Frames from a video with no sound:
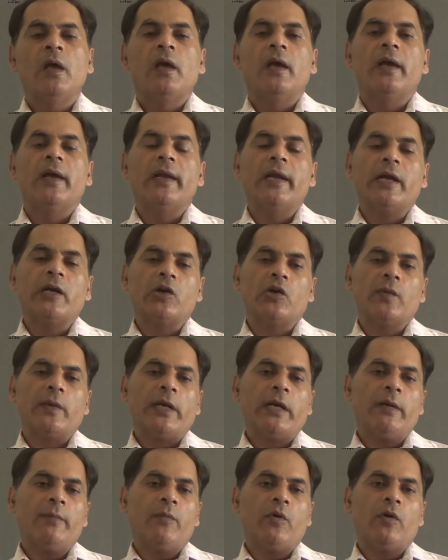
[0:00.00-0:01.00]

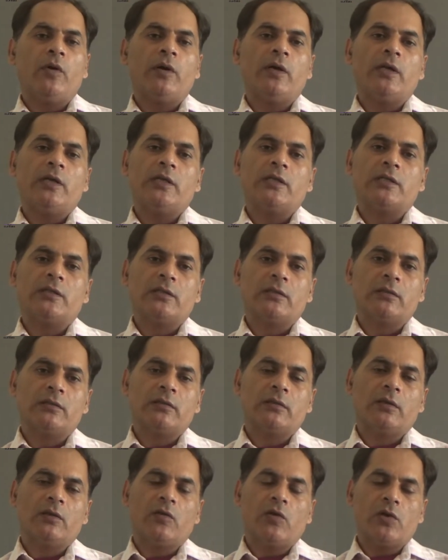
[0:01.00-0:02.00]
Electrovalent bond is
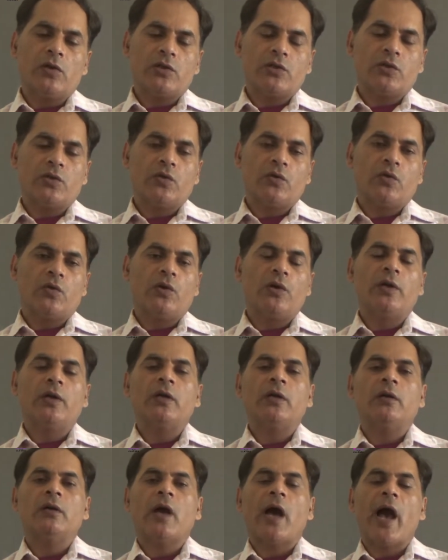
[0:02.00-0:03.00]
also called
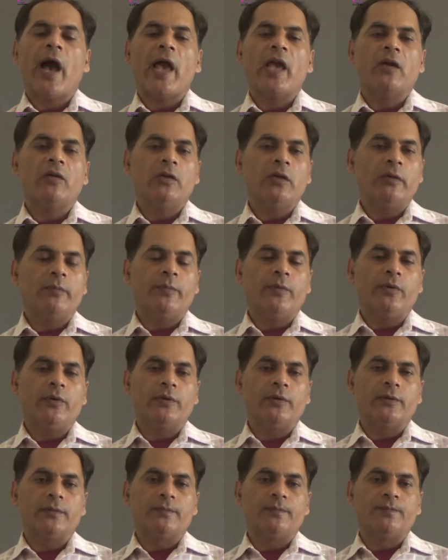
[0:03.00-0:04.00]
ionic
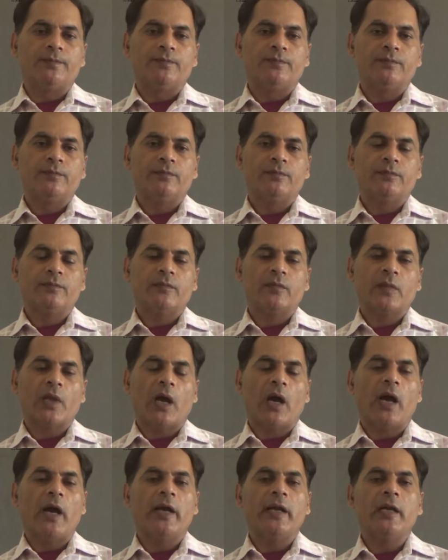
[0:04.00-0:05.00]
bond.
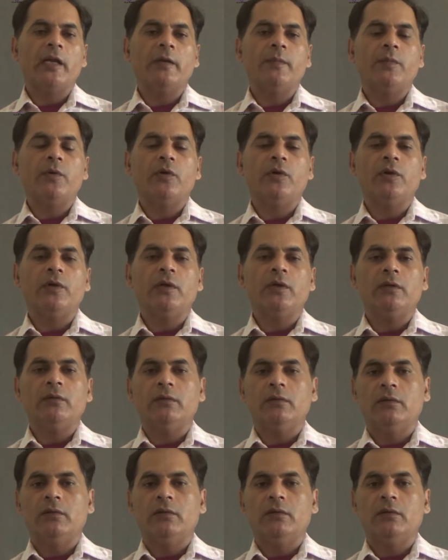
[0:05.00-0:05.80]
Ionic bond